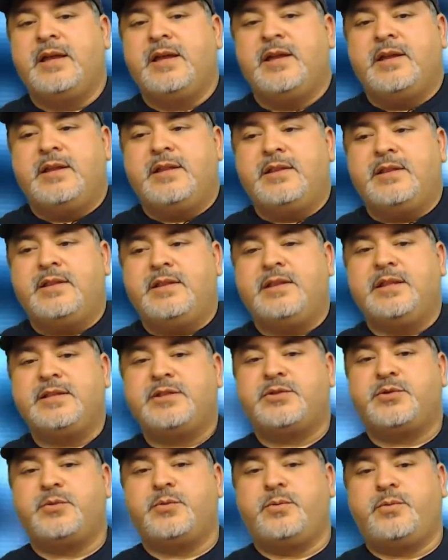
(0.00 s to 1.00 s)
this
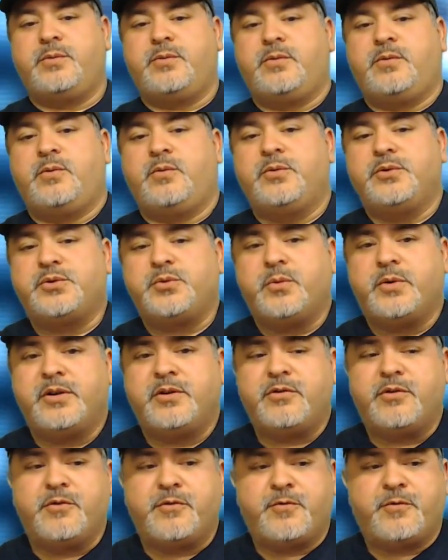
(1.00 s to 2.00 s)
was one of the
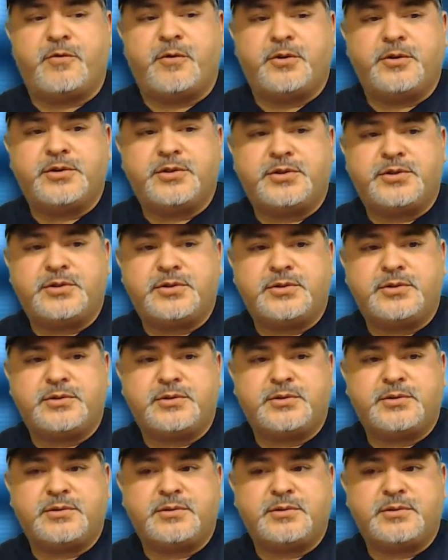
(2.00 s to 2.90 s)
first